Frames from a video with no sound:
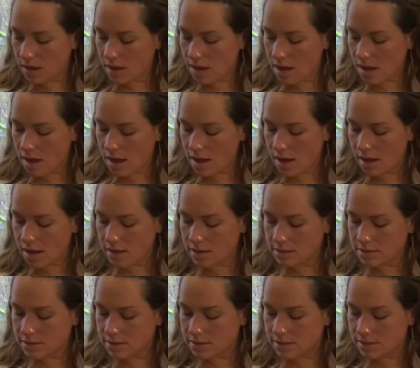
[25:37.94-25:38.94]
And
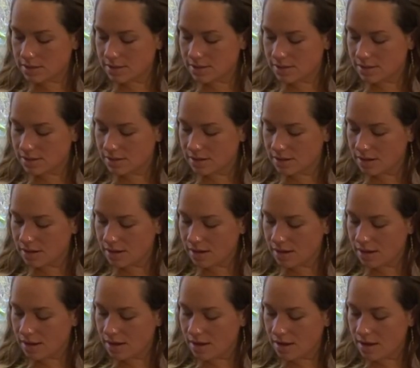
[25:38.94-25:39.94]

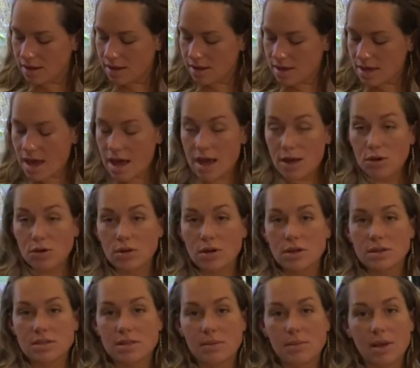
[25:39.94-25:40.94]
yeah, who
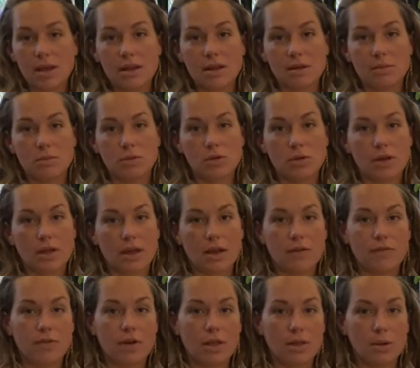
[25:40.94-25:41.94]
knows, I may end up doing like a
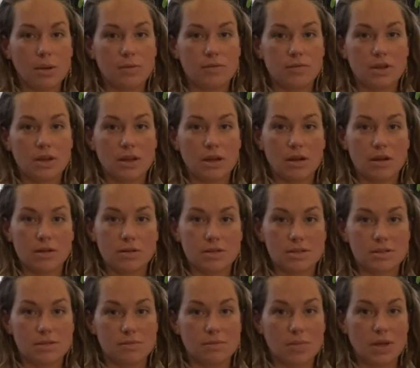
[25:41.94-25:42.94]
follow-up videos
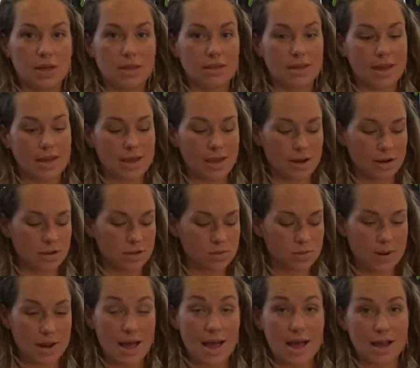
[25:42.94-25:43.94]
being like, here's
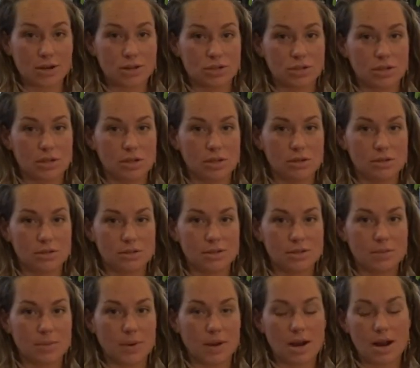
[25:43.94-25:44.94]
what I actually used.
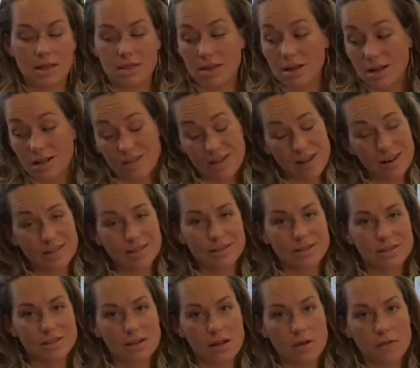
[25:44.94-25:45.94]
But I think a lot of this
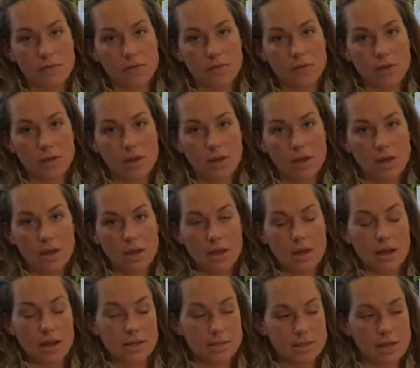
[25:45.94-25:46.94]
stuff,
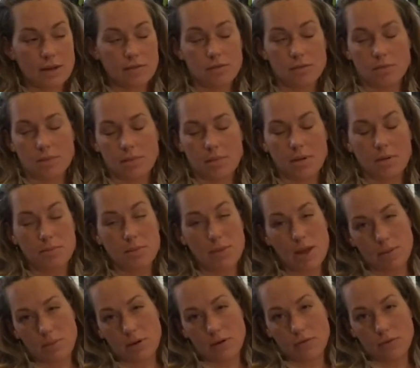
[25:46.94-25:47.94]
aside from
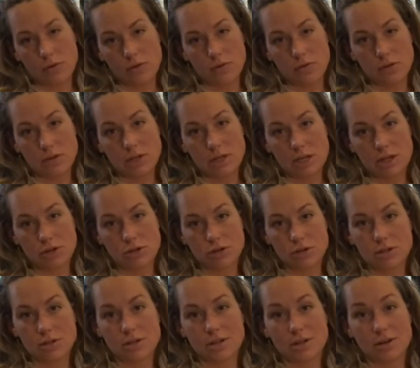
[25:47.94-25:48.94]
maybe a few of the
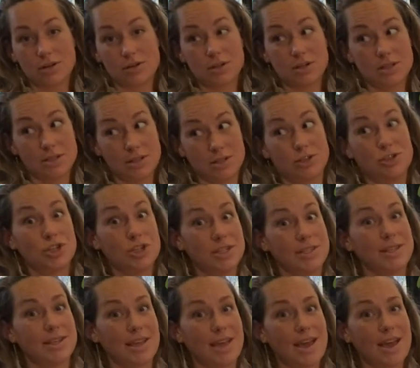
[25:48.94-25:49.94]
tinctures that are just
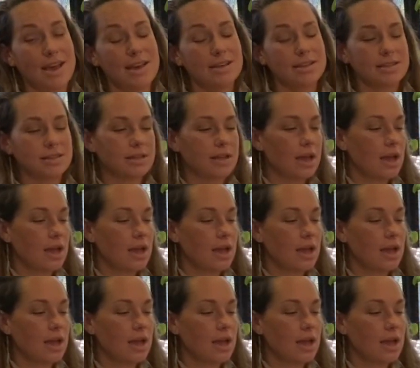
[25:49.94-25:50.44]
in case,